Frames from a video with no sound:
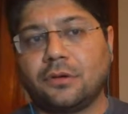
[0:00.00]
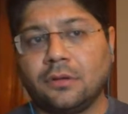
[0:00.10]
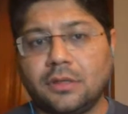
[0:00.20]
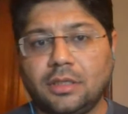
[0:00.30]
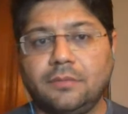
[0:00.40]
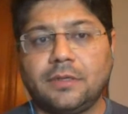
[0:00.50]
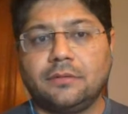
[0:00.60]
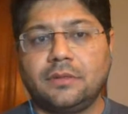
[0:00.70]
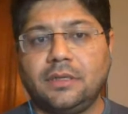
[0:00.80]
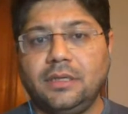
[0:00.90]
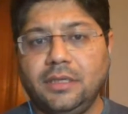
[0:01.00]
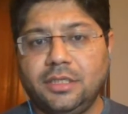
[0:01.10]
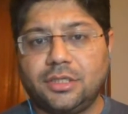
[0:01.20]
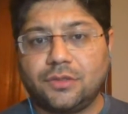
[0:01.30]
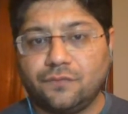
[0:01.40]
talk about
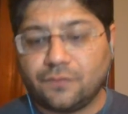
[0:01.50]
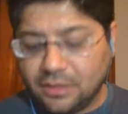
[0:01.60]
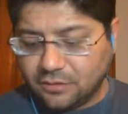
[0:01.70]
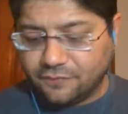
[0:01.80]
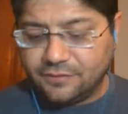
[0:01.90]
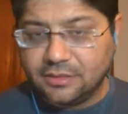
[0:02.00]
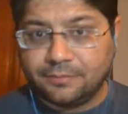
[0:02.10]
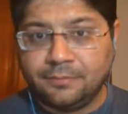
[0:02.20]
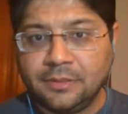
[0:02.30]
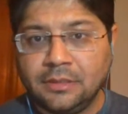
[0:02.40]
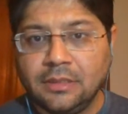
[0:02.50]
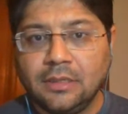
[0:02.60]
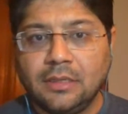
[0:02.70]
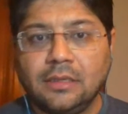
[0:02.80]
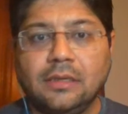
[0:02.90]
each one of the
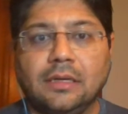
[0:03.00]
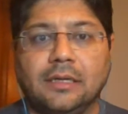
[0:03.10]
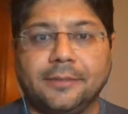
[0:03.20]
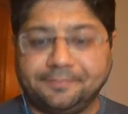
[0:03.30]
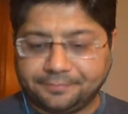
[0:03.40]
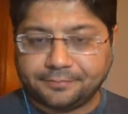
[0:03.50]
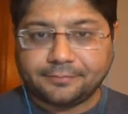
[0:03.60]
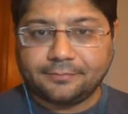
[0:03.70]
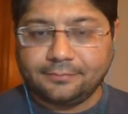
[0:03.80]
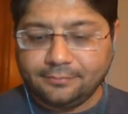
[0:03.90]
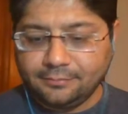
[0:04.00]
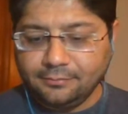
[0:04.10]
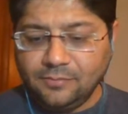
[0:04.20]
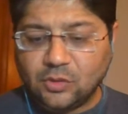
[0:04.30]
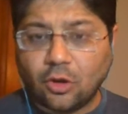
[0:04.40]
uh,
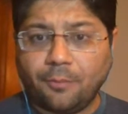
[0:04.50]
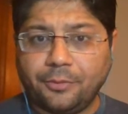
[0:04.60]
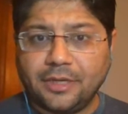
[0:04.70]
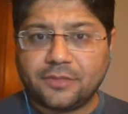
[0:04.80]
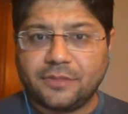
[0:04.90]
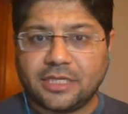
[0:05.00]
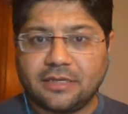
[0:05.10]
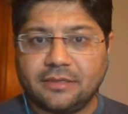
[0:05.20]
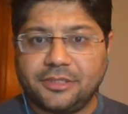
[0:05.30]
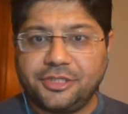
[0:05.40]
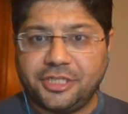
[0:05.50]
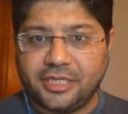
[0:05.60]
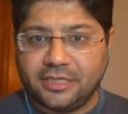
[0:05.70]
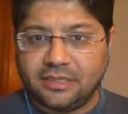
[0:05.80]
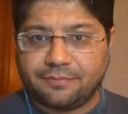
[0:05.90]
components which I
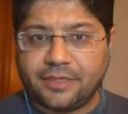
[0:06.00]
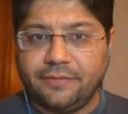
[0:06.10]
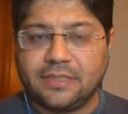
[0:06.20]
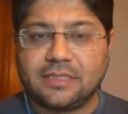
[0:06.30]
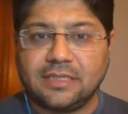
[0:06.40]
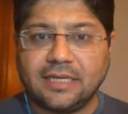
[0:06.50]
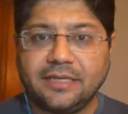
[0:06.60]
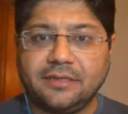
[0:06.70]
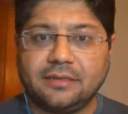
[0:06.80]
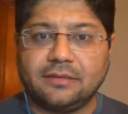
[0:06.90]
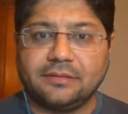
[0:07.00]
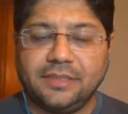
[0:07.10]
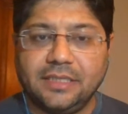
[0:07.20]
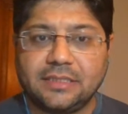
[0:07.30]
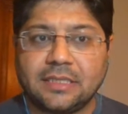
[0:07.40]
shared in the previous slide,
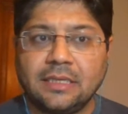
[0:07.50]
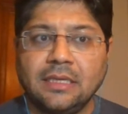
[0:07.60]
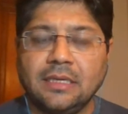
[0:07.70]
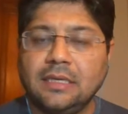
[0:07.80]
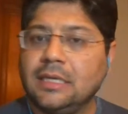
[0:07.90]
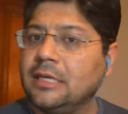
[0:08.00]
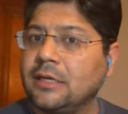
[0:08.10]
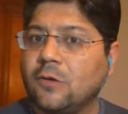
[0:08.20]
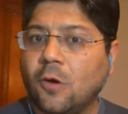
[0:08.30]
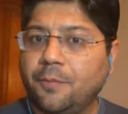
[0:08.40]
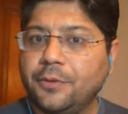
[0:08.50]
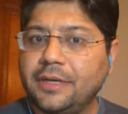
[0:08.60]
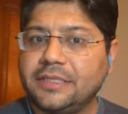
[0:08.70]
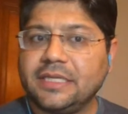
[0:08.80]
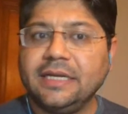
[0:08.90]
these
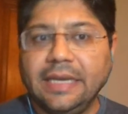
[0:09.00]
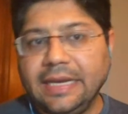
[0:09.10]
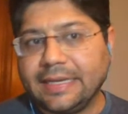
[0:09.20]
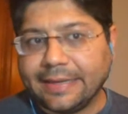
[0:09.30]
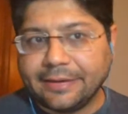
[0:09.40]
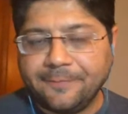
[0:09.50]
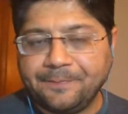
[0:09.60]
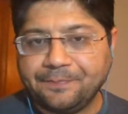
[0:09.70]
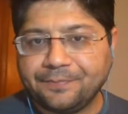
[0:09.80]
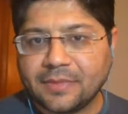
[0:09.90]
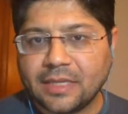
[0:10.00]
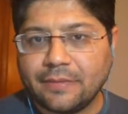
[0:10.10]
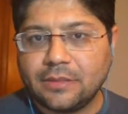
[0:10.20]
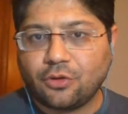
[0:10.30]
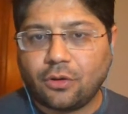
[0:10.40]
components in detail.
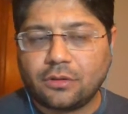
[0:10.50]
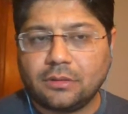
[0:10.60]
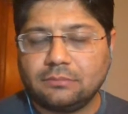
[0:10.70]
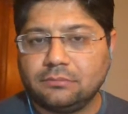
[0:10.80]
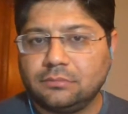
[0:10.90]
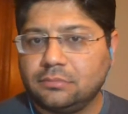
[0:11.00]
I will talk